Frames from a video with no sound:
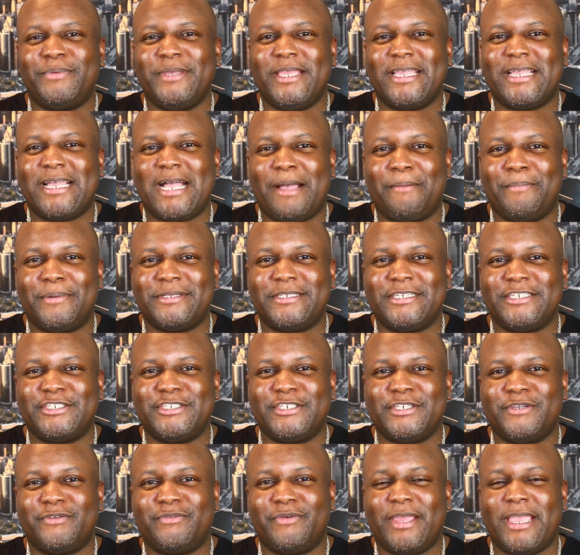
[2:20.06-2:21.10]
to be a
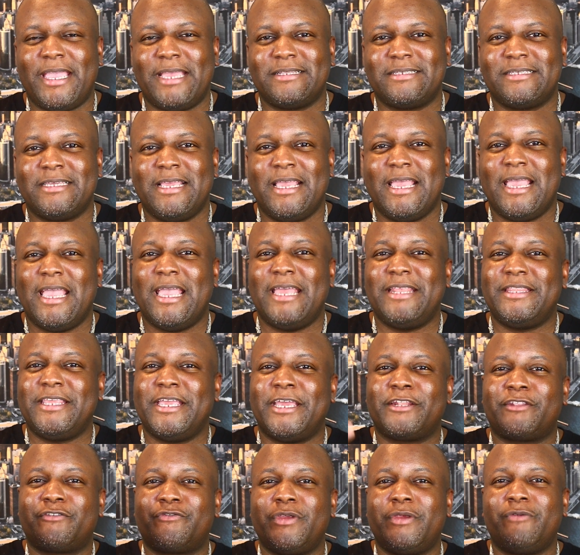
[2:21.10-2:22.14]
competition grant, and
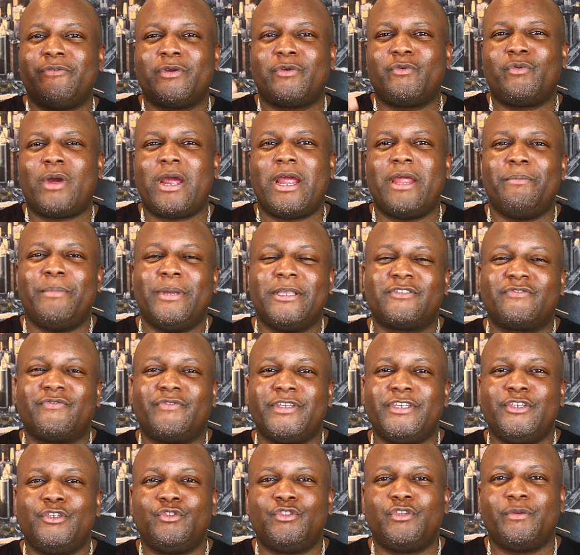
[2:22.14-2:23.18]
there are three requirements
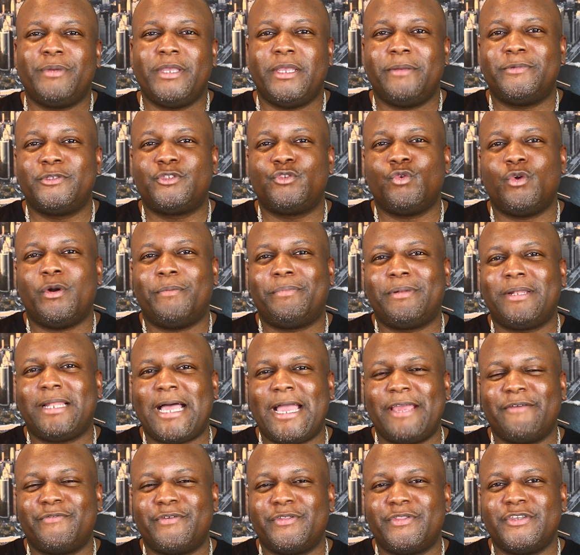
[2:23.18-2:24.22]
for you to be able to
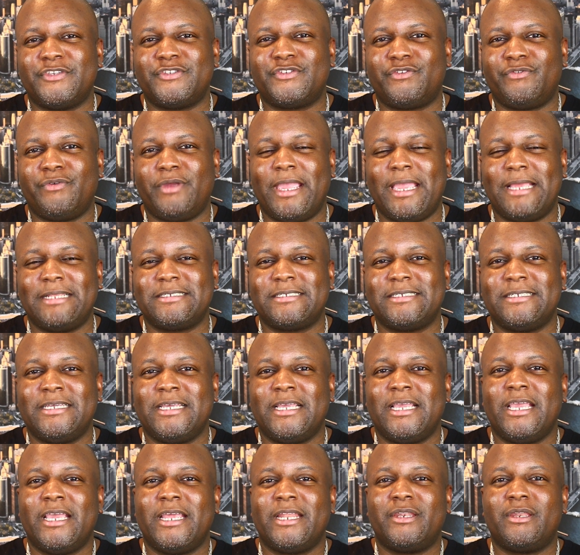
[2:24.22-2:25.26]
apply for this grant.
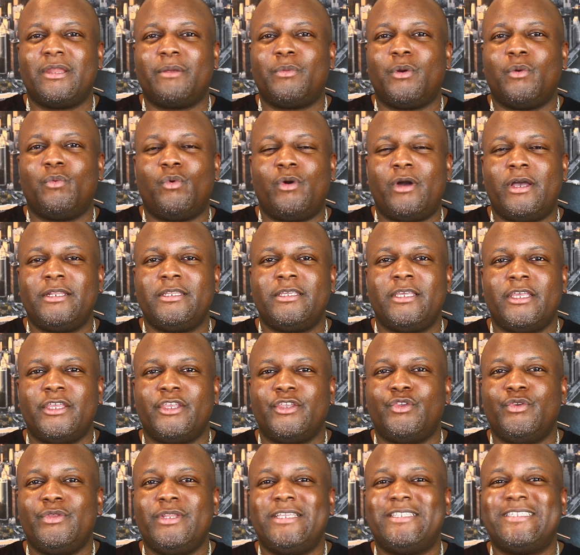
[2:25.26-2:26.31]
Number one,
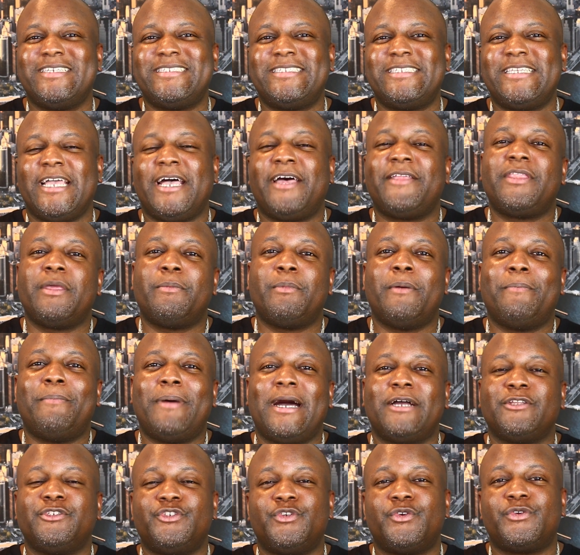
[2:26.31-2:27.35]
you need to tell them
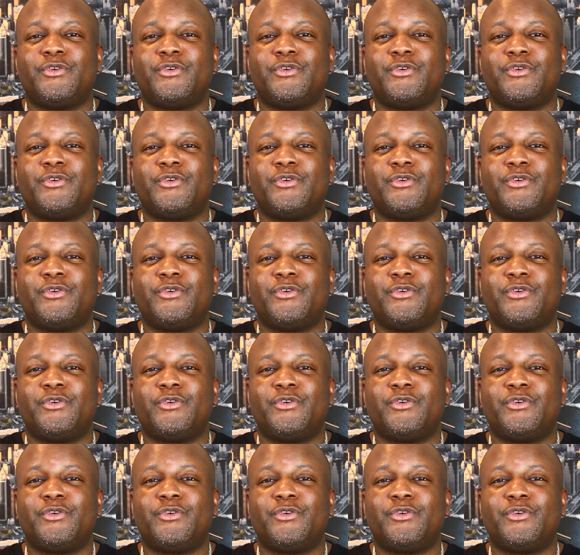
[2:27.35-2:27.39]
about